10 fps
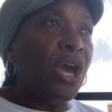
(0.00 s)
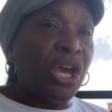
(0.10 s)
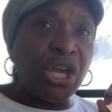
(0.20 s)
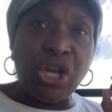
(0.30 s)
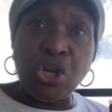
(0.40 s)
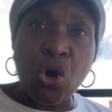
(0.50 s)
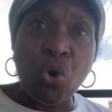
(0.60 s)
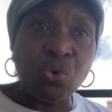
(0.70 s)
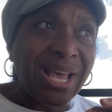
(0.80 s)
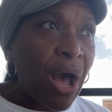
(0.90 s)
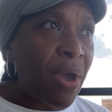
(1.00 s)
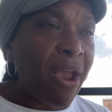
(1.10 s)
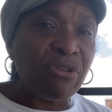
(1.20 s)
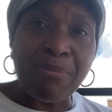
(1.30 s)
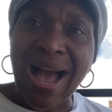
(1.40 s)
He knows how
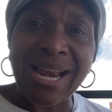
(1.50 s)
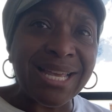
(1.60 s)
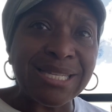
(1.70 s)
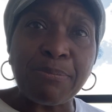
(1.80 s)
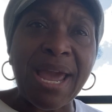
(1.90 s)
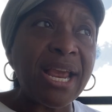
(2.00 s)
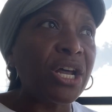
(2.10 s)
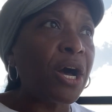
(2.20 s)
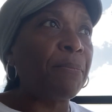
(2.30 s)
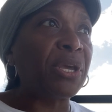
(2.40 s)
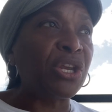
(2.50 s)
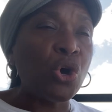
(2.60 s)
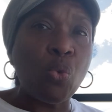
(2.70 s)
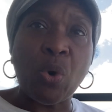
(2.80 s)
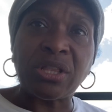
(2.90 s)
everybody is made up. He
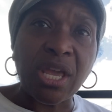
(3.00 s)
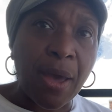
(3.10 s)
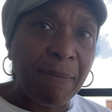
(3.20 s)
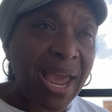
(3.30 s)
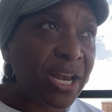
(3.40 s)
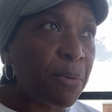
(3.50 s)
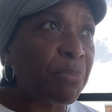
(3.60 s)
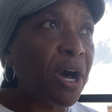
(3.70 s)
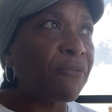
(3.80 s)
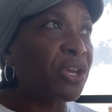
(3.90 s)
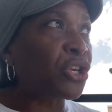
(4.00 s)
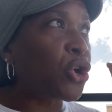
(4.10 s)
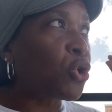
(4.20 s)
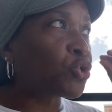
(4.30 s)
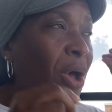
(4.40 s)
know what they're made up of. He
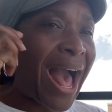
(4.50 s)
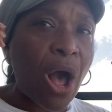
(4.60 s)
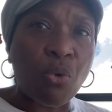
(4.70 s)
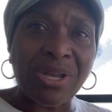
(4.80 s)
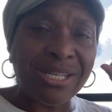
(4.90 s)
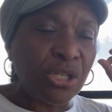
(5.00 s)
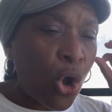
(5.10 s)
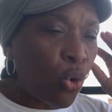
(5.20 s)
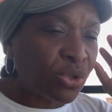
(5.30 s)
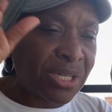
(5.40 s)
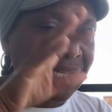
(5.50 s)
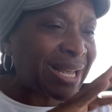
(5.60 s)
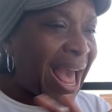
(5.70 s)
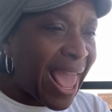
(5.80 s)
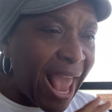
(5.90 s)
knows how He's known to
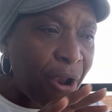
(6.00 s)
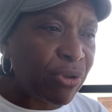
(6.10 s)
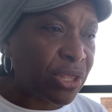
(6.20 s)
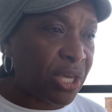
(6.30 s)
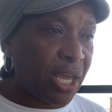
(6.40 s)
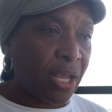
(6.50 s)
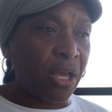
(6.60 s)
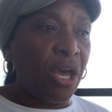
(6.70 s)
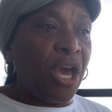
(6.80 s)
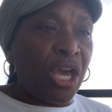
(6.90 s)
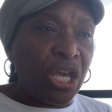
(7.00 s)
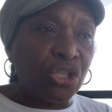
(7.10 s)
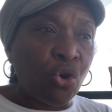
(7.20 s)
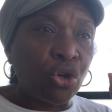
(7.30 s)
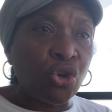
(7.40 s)
design everything. He's
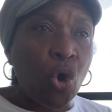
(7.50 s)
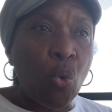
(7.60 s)
gonna know